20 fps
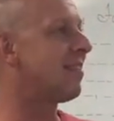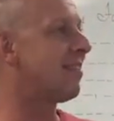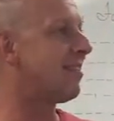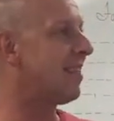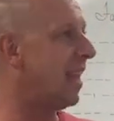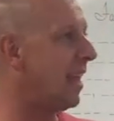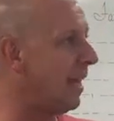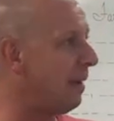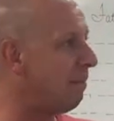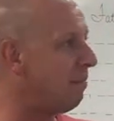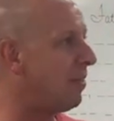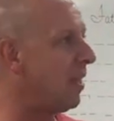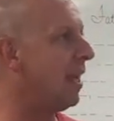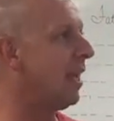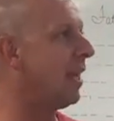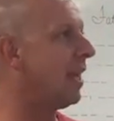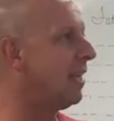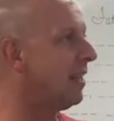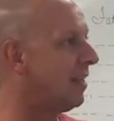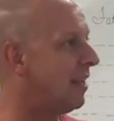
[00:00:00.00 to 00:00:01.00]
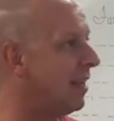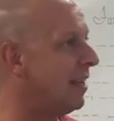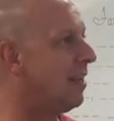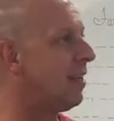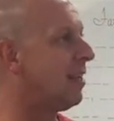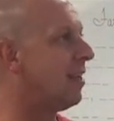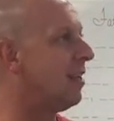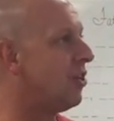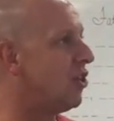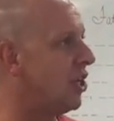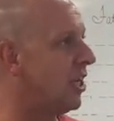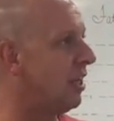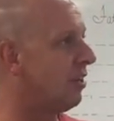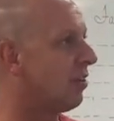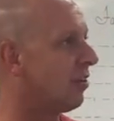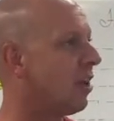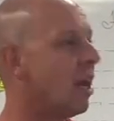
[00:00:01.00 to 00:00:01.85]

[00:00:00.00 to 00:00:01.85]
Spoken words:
same thing it did to Jesus.